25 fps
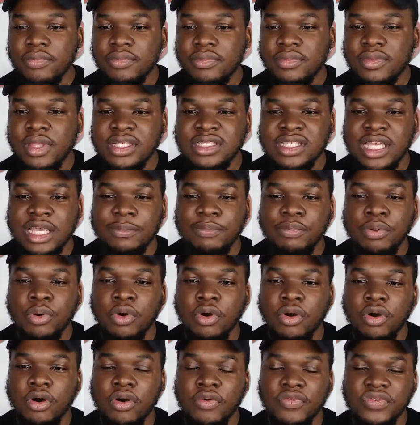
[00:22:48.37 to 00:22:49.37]
This had
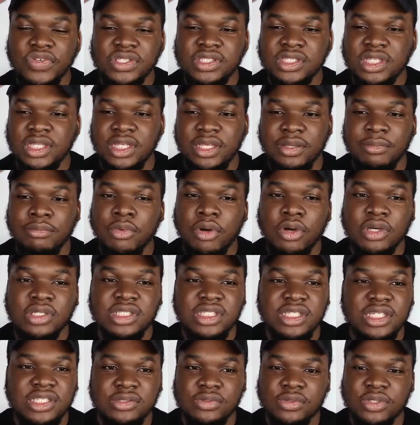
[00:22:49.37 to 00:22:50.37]
put, obviously,
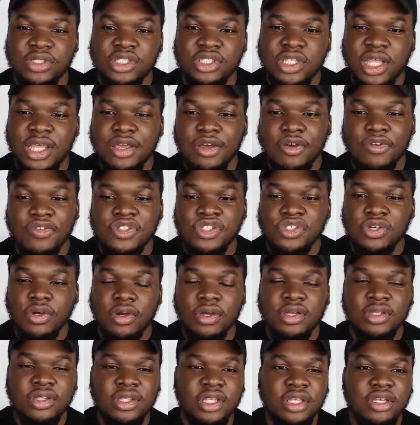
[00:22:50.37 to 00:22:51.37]
Moxley into a state of
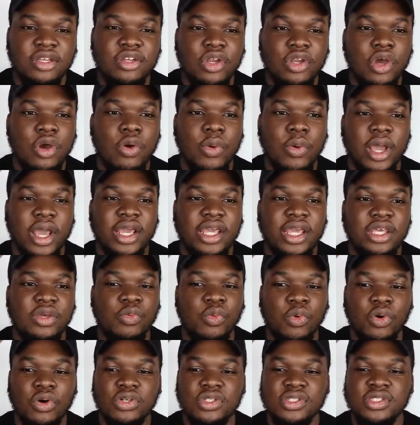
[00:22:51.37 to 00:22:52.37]
shock. Didn't know where he
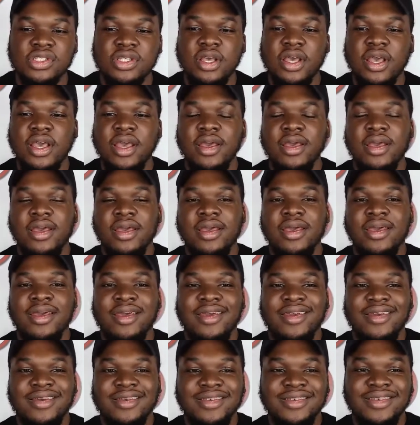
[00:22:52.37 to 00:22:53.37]
was.
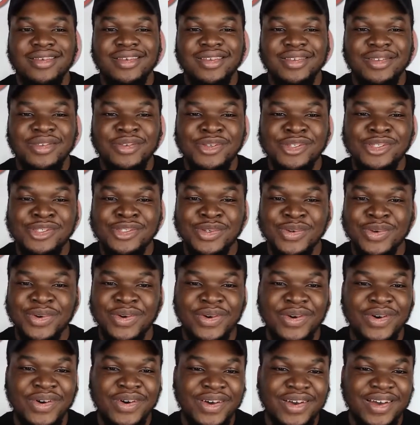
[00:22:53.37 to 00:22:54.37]
You
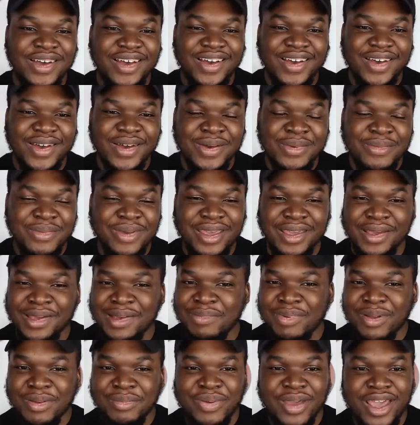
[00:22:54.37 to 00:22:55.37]
saw Omega
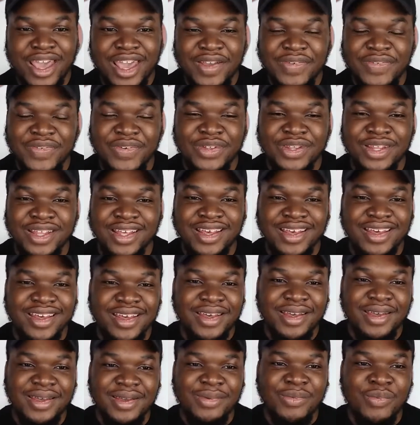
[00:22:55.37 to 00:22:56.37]
prepare for
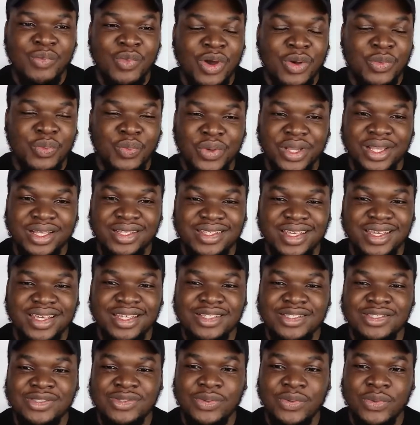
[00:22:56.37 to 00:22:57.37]
the one-winged
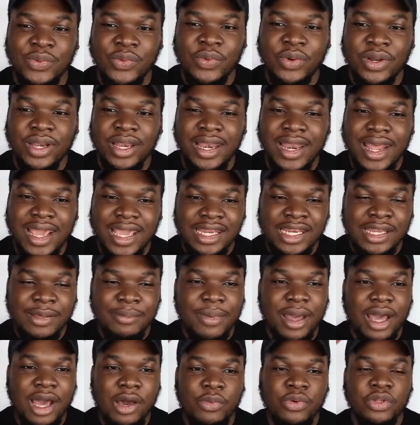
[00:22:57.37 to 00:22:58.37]
angel, laid
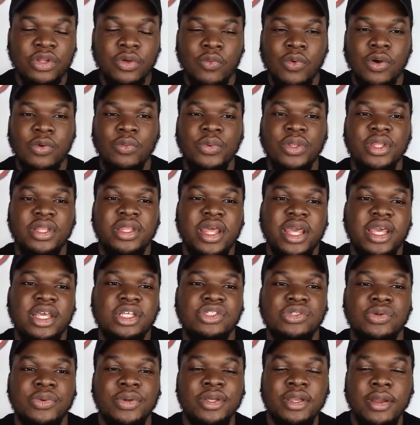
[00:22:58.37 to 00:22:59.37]
him out with a one-winged
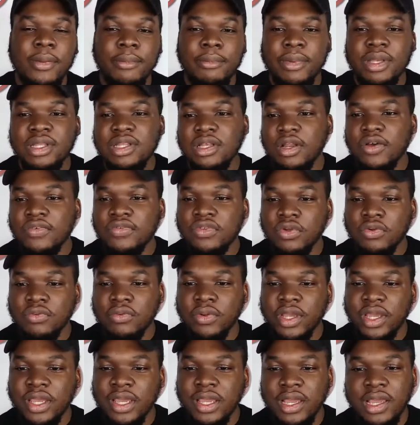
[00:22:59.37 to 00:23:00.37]
angel in the middle of the
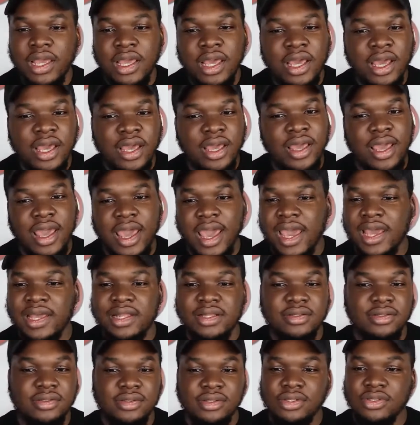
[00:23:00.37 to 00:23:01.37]
ring,
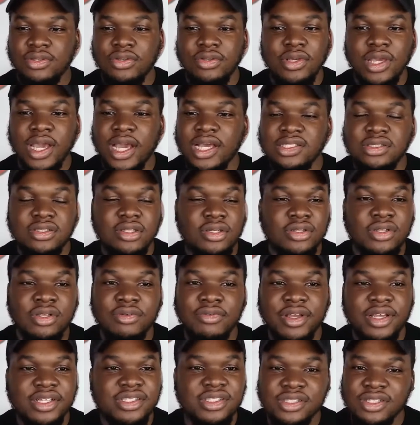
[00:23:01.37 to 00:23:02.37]
and you guys know the
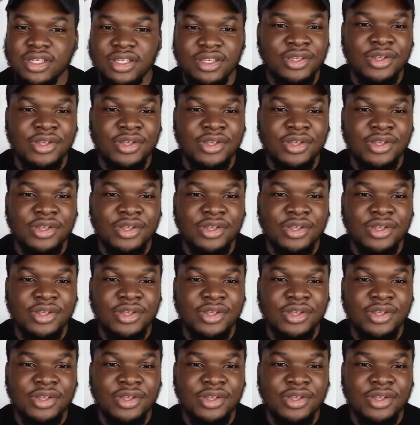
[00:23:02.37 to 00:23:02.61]
rest. You